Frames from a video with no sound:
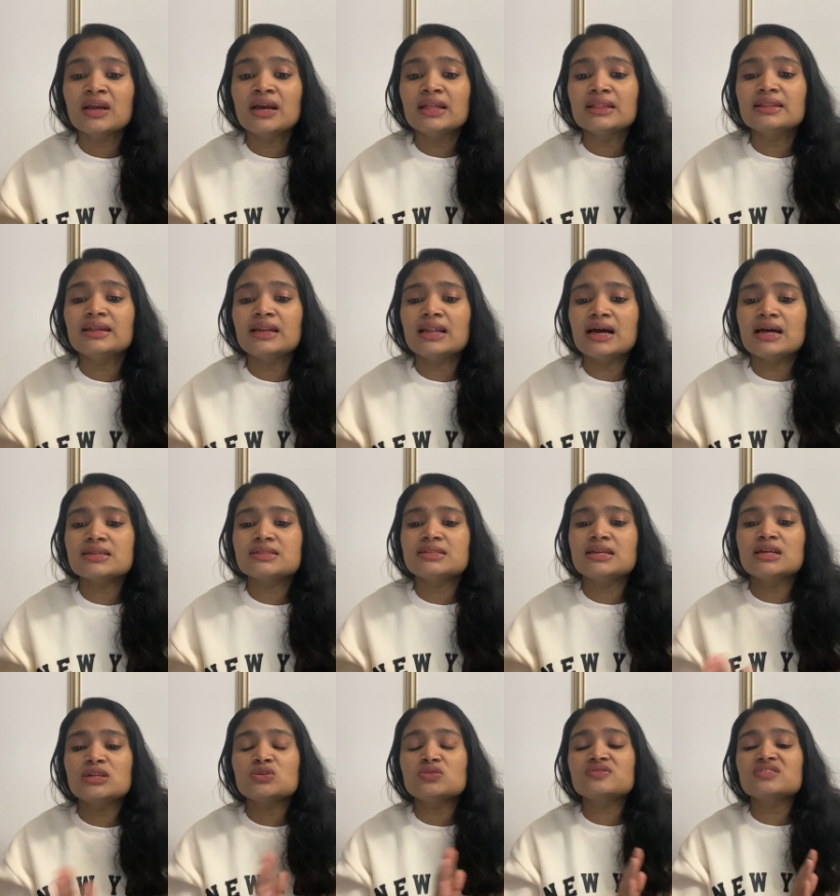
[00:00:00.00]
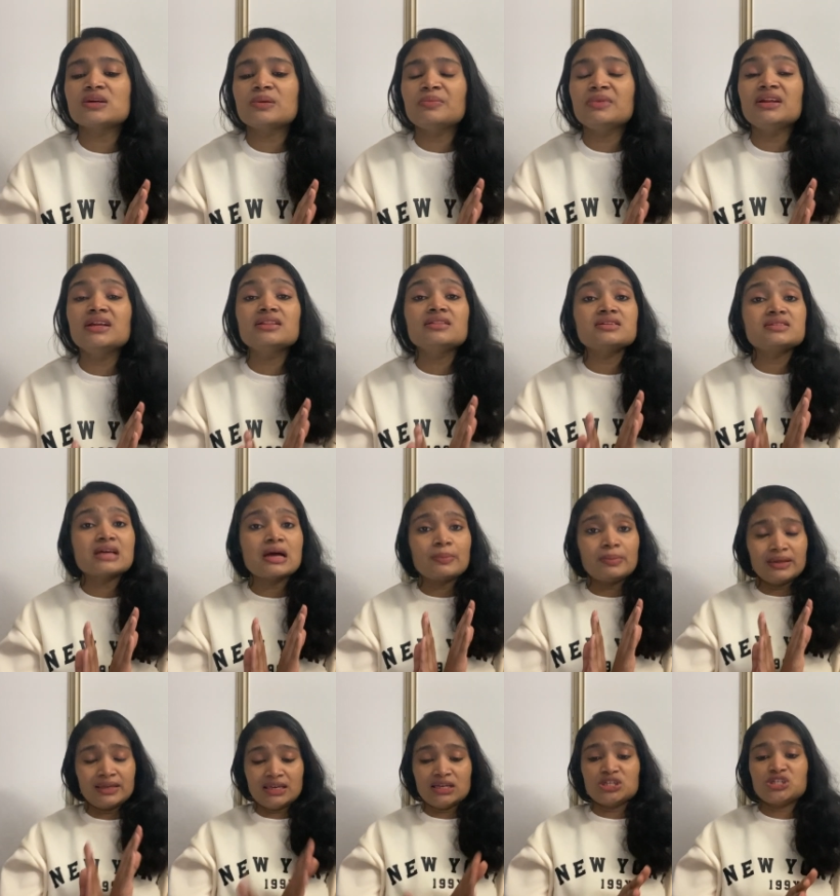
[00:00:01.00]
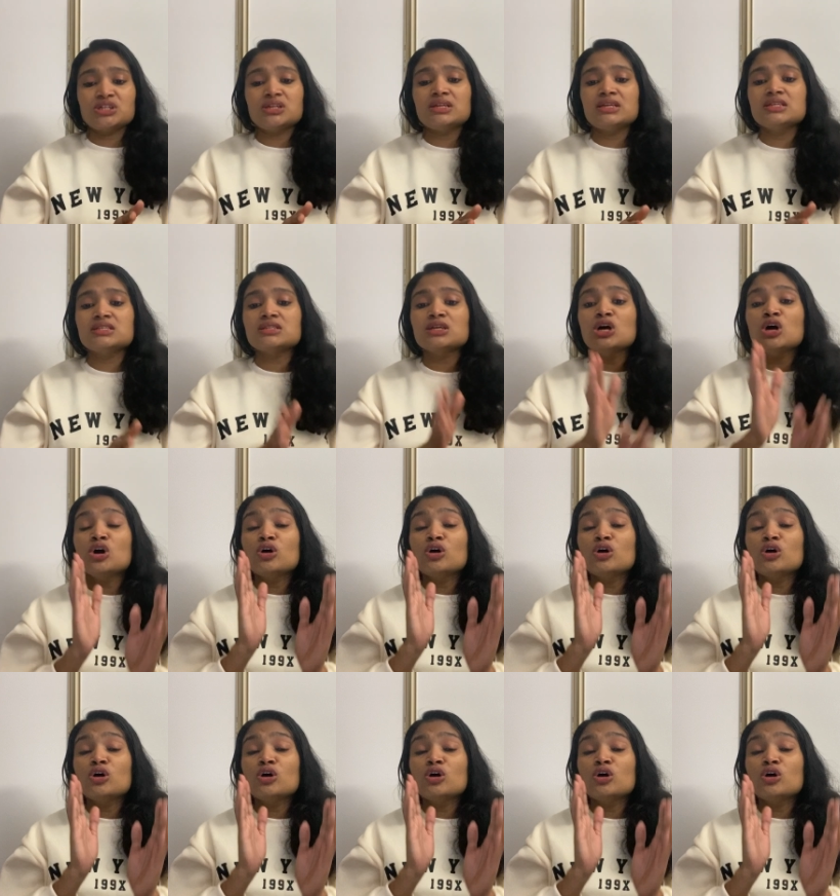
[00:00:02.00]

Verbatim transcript: The last date of submitting this application is